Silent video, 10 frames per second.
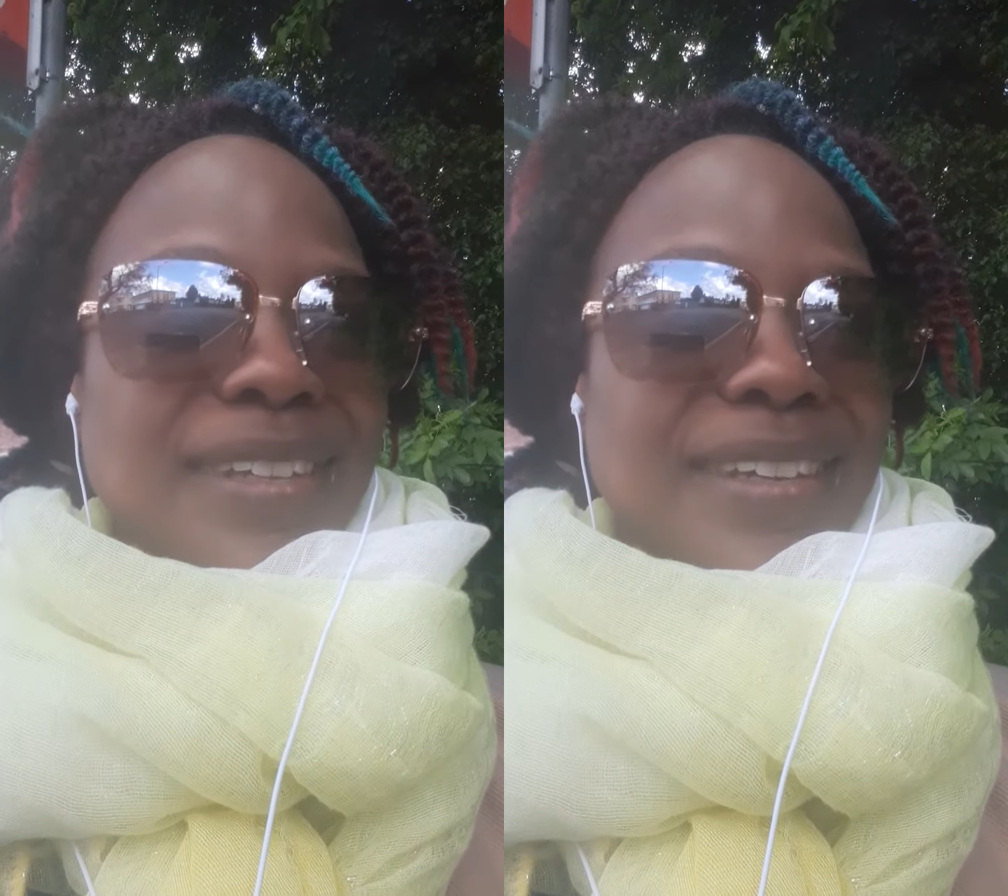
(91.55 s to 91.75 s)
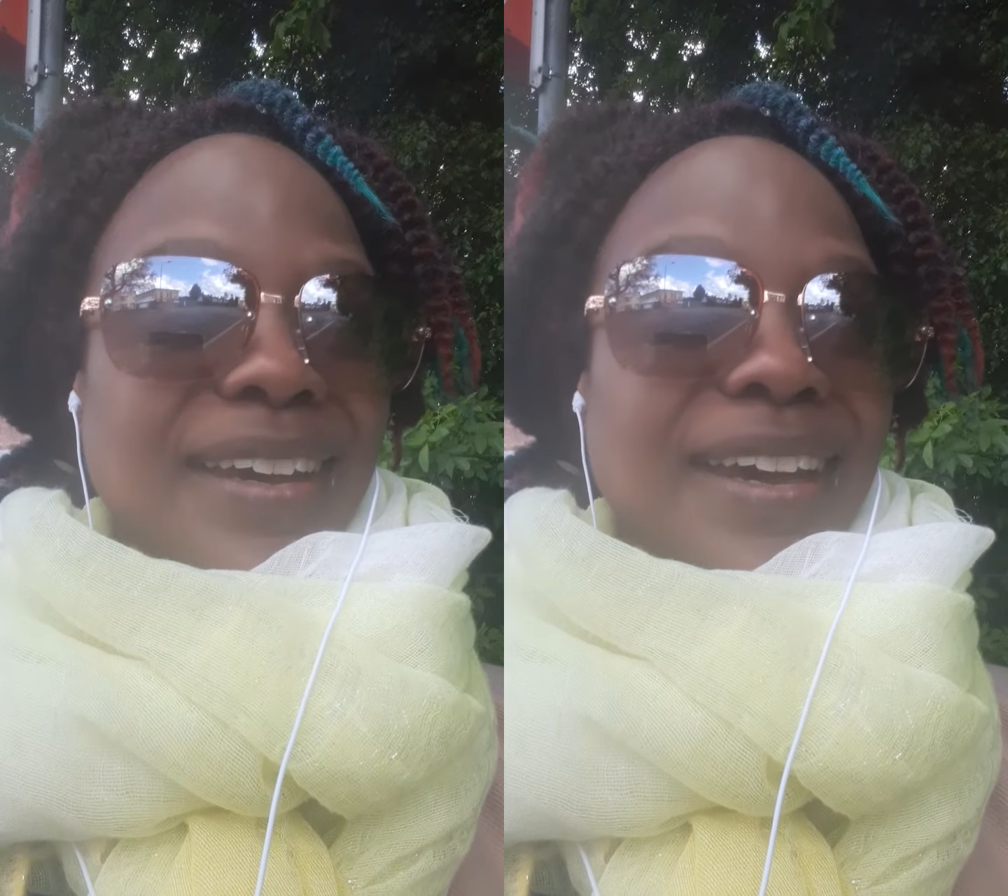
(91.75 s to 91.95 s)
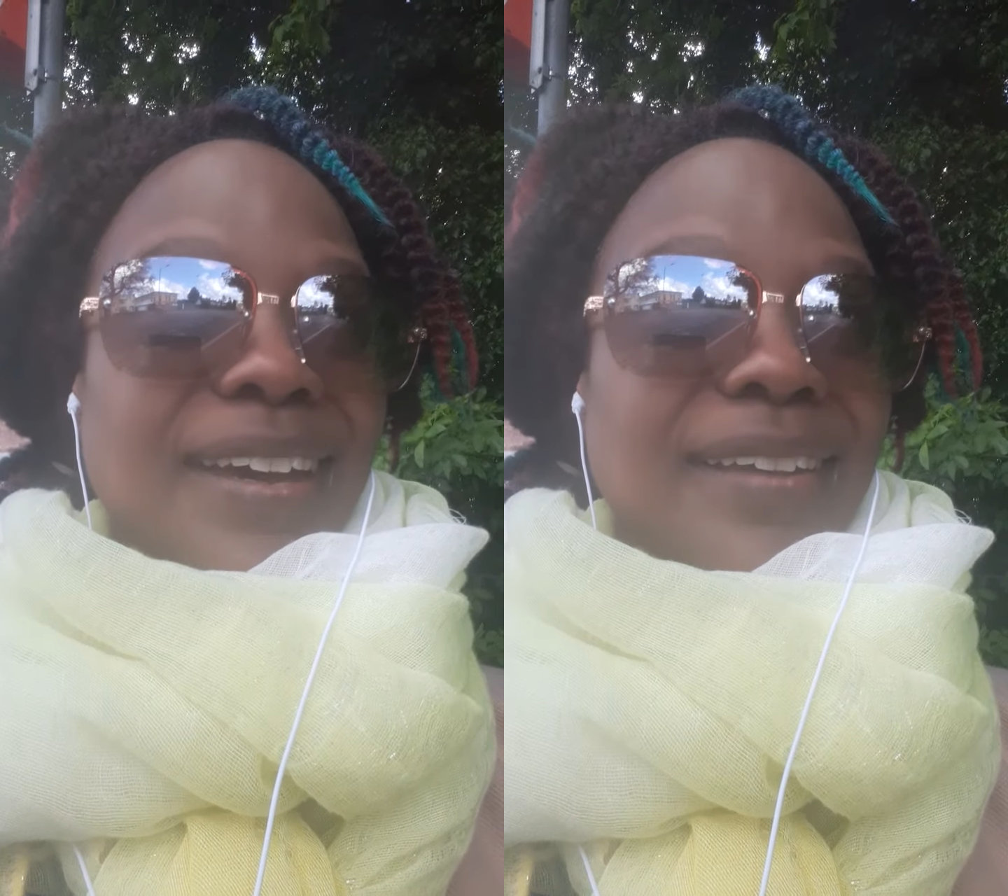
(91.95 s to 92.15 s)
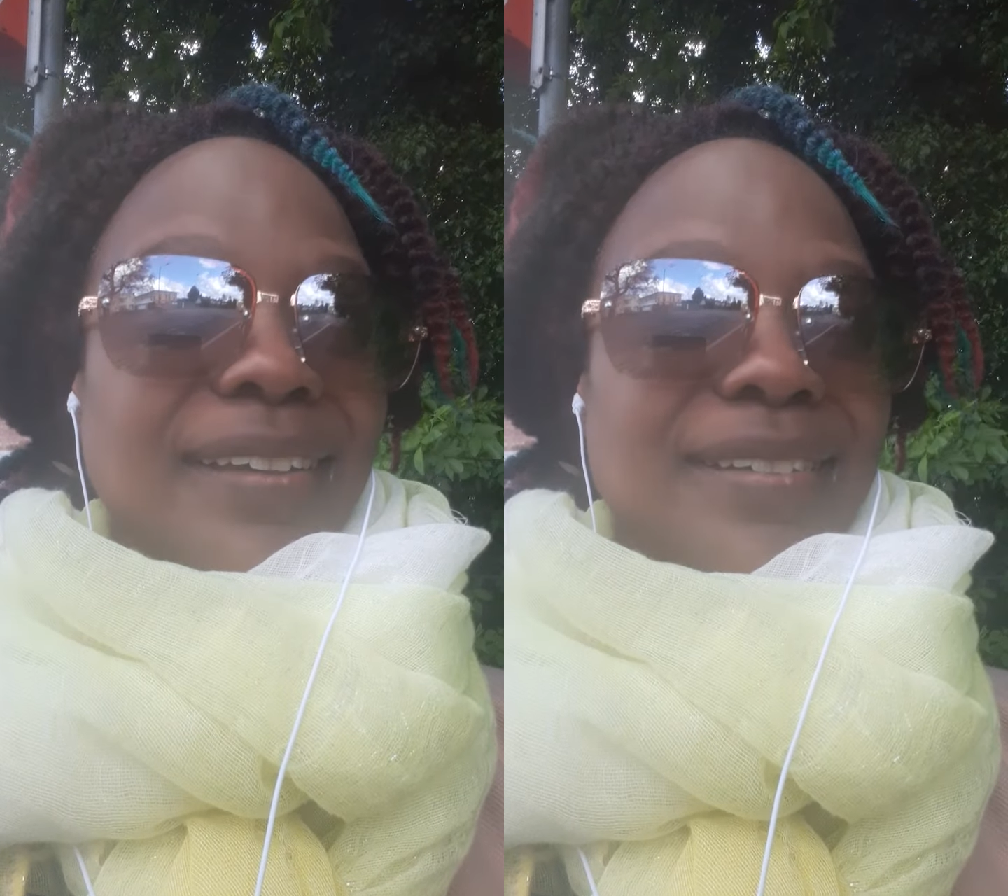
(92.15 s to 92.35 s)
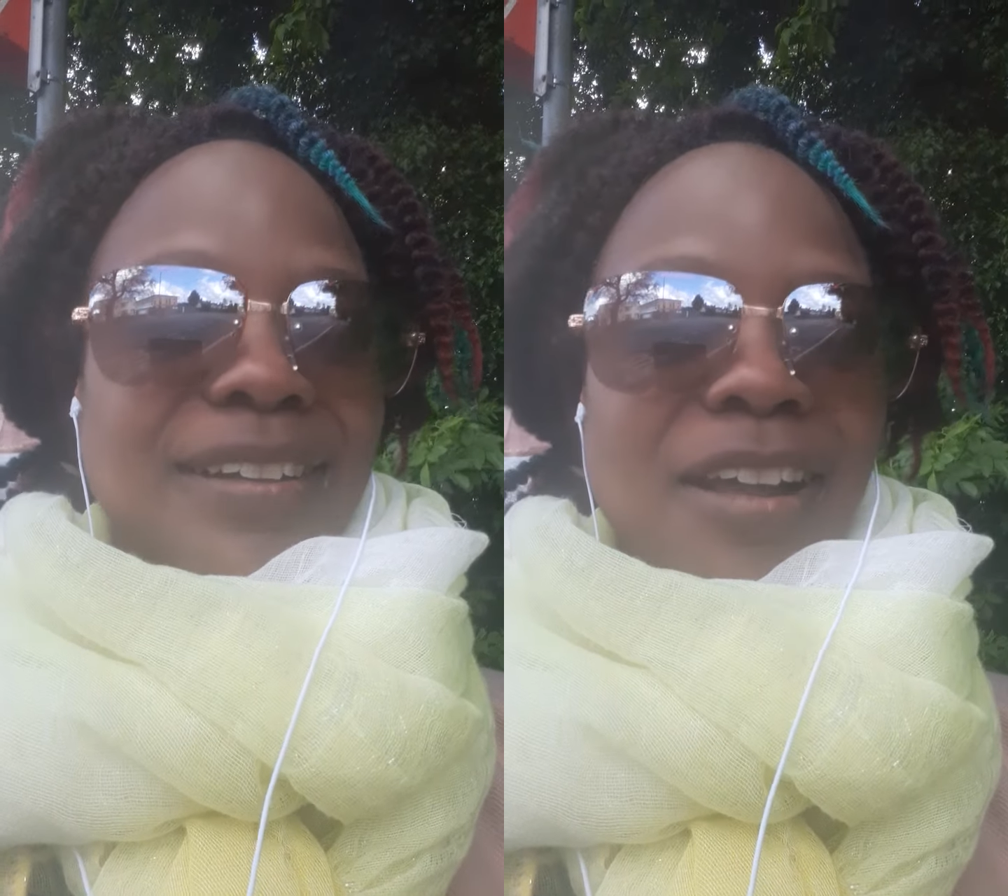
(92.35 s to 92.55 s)
Yeah,
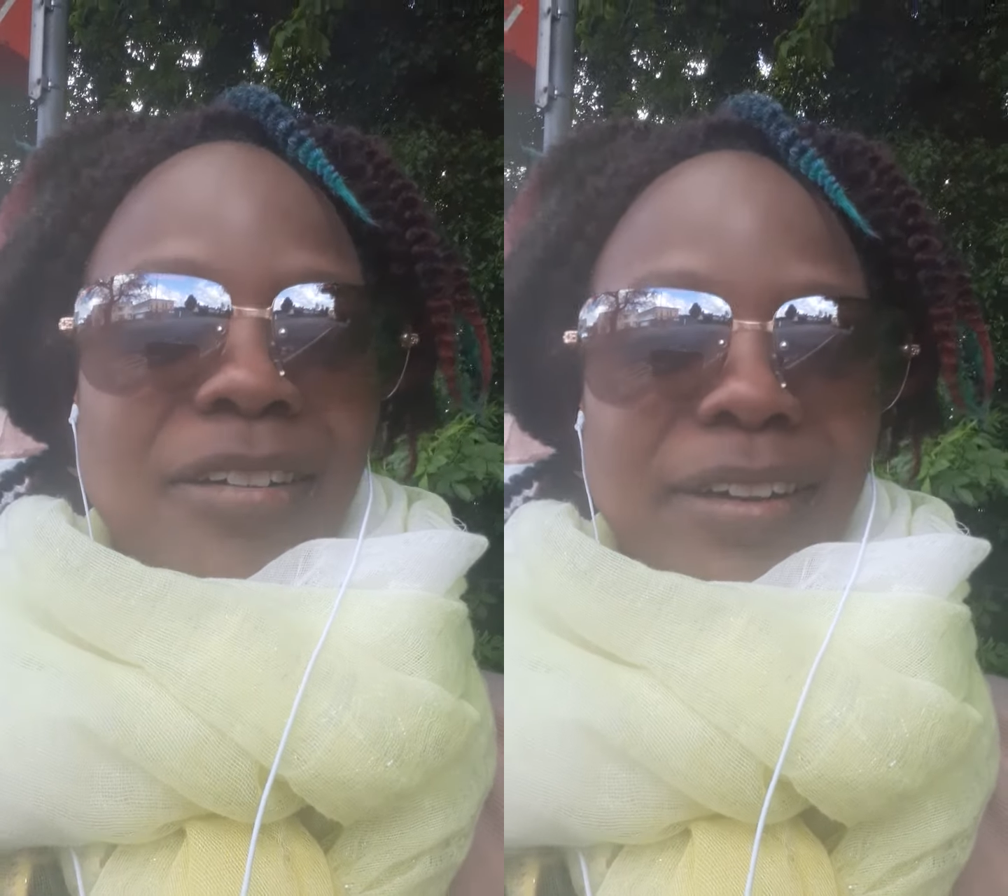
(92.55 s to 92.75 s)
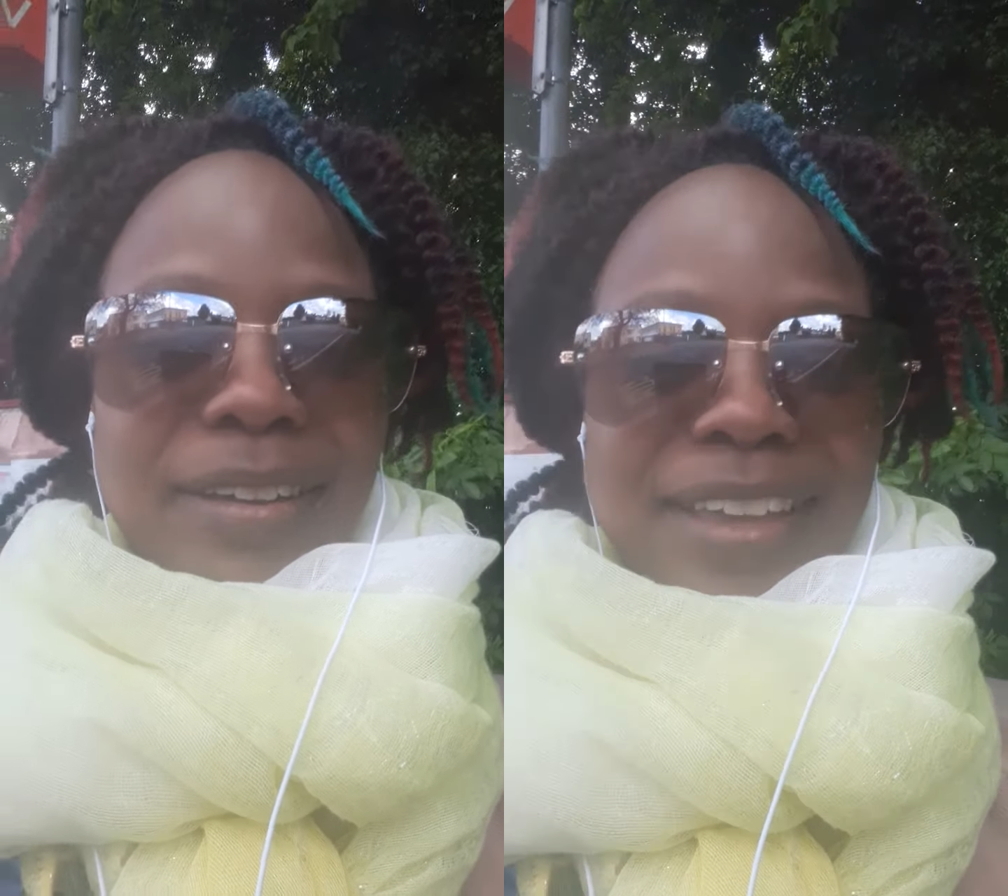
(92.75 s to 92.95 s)
long.